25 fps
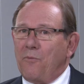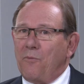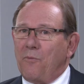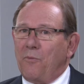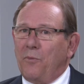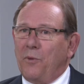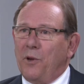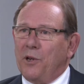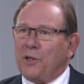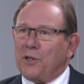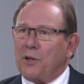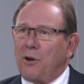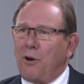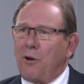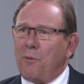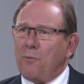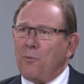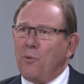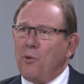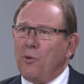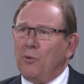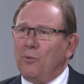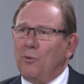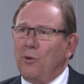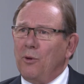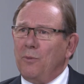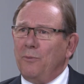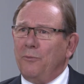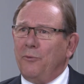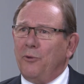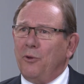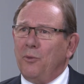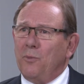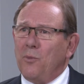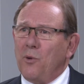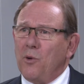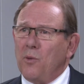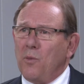there's a lot more room
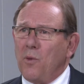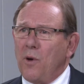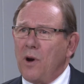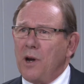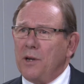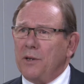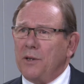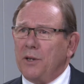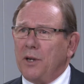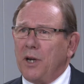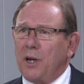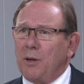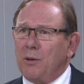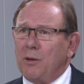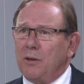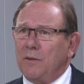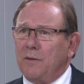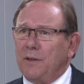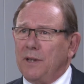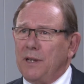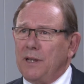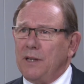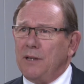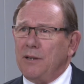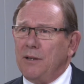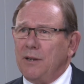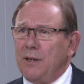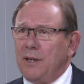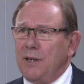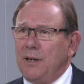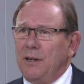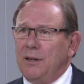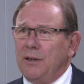for more wine to go over there, do you think?